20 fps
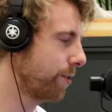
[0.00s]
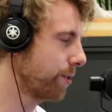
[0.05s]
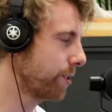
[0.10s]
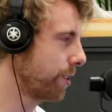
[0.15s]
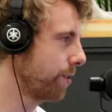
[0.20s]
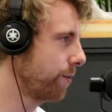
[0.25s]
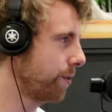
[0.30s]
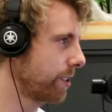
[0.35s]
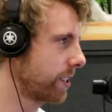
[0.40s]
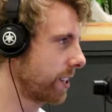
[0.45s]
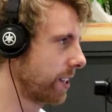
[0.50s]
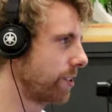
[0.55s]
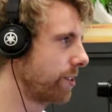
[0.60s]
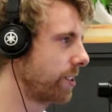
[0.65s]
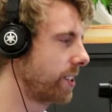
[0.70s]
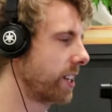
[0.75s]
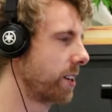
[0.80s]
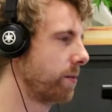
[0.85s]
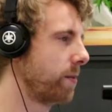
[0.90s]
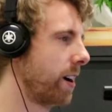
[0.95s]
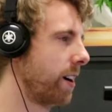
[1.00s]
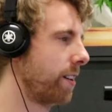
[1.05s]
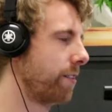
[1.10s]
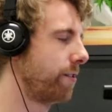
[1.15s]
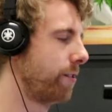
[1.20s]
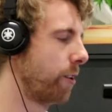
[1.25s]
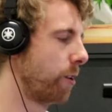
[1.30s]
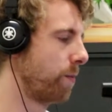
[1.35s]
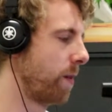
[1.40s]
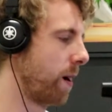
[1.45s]
also what's interesting about
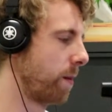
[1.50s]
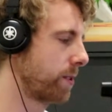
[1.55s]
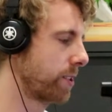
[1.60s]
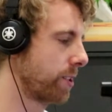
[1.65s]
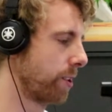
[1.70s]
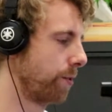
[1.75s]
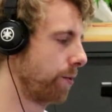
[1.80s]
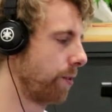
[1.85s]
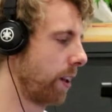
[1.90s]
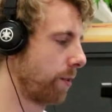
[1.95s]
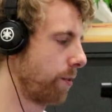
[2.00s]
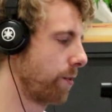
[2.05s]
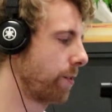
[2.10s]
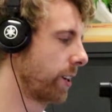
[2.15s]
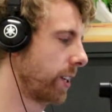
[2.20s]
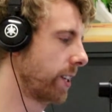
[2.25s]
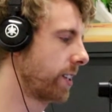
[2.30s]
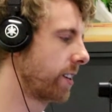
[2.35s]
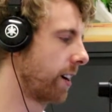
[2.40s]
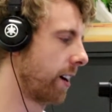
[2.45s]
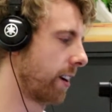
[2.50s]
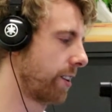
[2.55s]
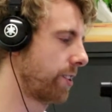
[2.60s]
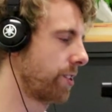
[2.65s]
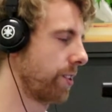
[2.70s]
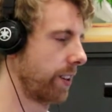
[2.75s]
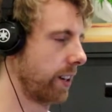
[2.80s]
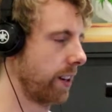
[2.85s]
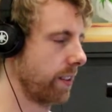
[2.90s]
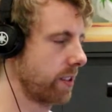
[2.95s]
FODMAP. So like we've got this data
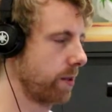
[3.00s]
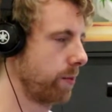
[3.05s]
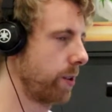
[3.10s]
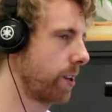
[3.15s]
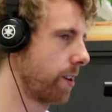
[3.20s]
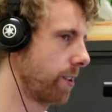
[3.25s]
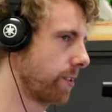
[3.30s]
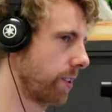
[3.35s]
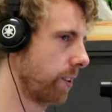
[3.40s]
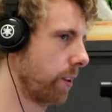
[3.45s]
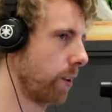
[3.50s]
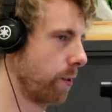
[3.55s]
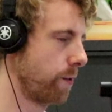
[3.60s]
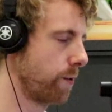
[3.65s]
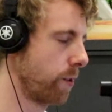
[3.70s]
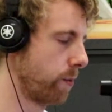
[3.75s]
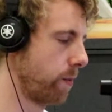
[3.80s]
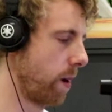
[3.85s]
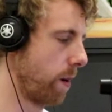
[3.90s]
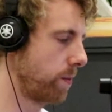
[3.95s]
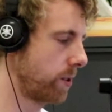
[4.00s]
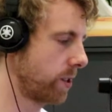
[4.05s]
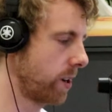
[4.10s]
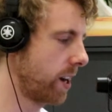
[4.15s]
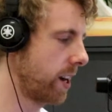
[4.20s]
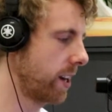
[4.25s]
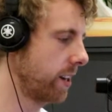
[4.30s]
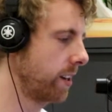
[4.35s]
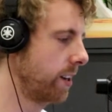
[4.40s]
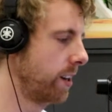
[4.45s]
showing that if somebody goes on a low FODMAP
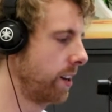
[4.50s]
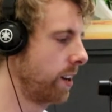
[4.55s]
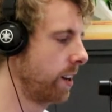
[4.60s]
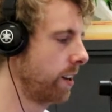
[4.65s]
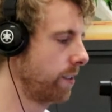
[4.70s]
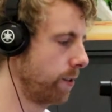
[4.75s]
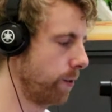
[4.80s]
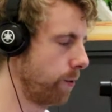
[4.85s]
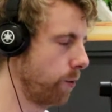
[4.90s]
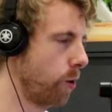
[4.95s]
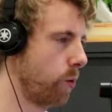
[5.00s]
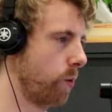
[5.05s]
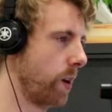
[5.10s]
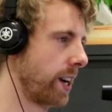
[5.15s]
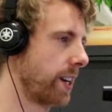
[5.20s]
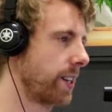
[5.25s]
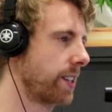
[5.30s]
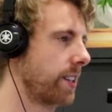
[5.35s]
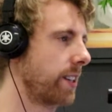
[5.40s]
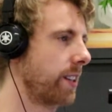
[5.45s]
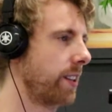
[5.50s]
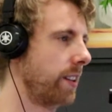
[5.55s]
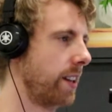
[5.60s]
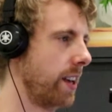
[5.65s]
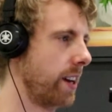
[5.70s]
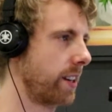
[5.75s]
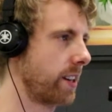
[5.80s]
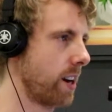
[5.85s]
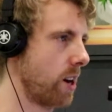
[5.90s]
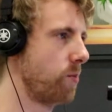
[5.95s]
diet for 4 weeks,
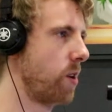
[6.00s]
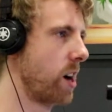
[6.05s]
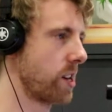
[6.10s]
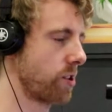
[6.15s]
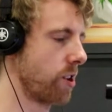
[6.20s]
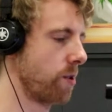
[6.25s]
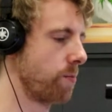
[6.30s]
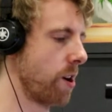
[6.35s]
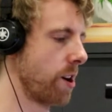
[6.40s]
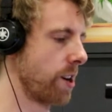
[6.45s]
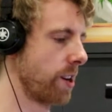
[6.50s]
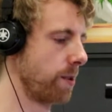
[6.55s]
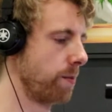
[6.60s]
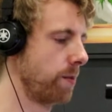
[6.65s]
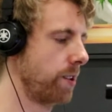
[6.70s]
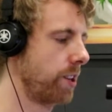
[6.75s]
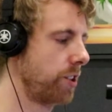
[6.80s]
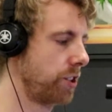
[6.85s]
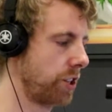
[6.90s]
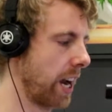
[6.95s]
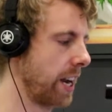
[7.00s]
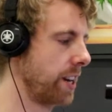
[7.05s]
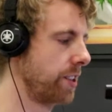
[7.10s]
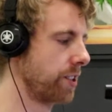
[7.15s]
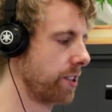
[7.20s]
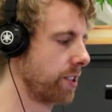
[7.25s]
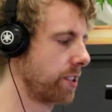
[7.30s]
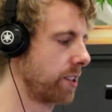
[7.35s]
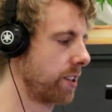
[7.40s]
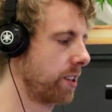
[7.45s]
their gut microbiome
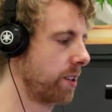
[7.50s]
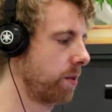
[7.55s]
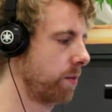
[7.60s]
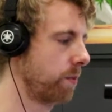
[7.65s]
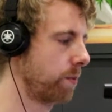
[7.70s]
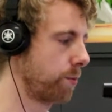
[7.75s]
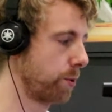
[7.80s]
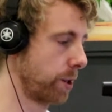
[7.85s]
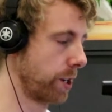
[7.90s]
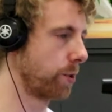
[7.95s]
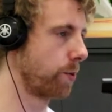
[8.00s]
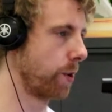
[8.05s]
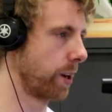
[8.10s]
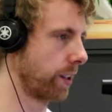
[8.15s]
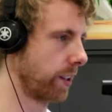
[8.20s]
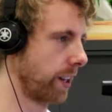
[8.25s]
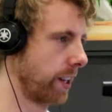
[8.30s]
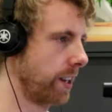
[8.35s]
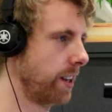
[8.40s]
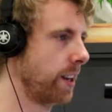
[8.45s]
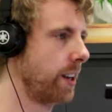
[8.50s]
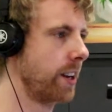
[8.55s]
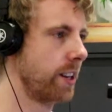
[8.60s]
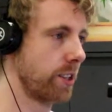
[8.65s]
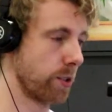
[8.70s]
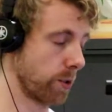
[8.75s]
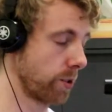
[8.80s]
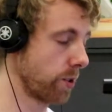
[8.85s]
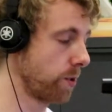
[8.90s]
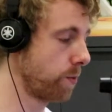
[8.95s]
changes pretty quickly.
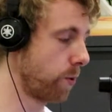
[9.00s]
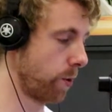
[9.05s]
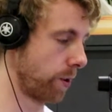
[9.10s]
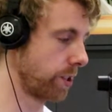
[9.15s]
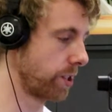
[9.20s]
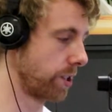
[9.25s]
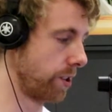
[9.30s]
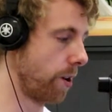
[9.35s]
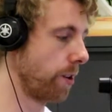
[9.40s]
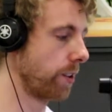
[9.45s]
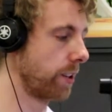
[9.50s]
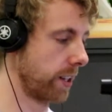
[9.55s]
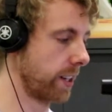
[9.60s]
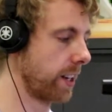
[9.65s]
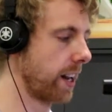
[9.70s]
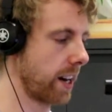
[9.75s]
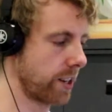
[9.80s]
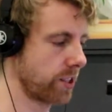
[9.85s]
It's also important to note that it